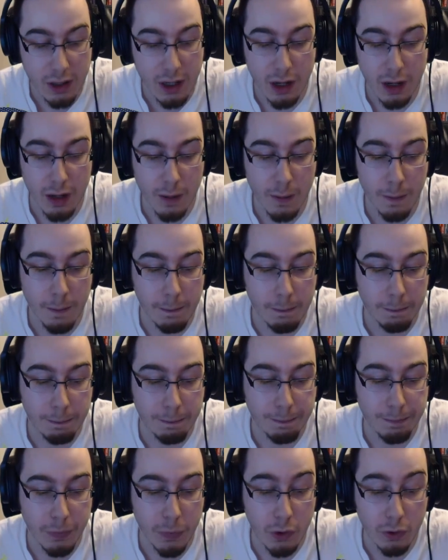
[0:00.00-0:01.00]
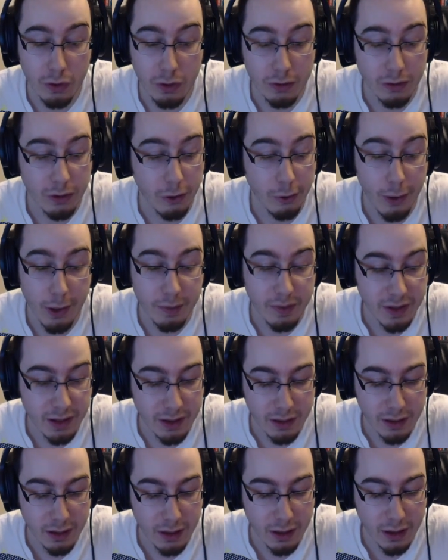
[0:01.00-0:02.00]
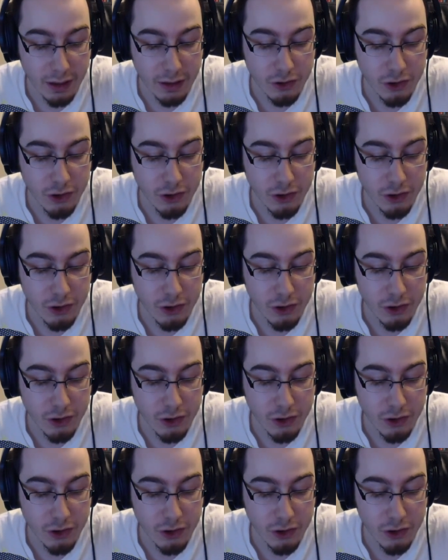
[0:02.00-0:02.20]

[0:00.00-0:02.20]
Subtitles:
or corrupted.